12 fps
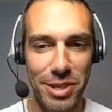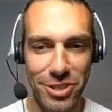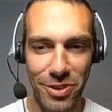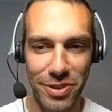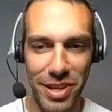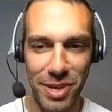
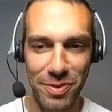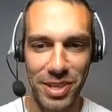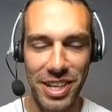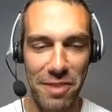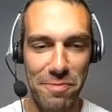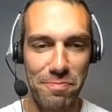So much so that
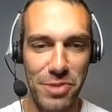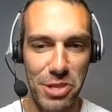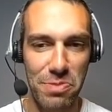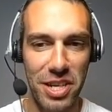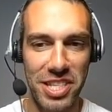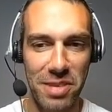I
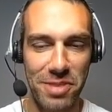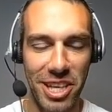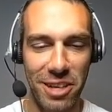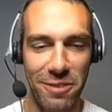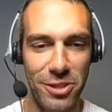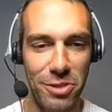just put a
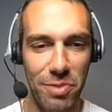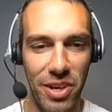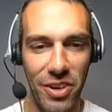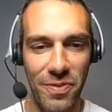team together for